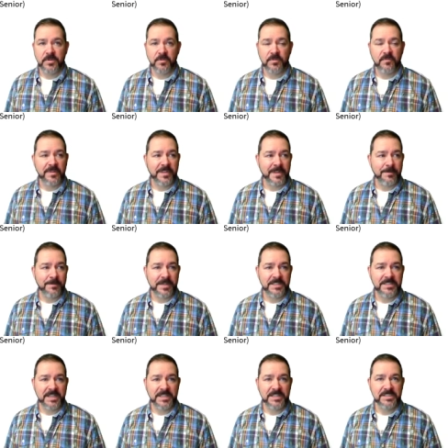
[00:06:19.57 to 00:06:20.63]
So hopefully that
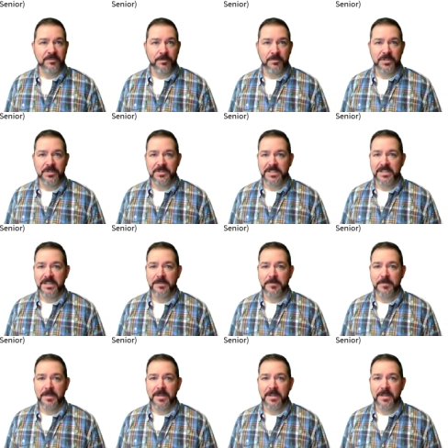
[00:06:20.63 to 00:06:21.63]
makes sense for music.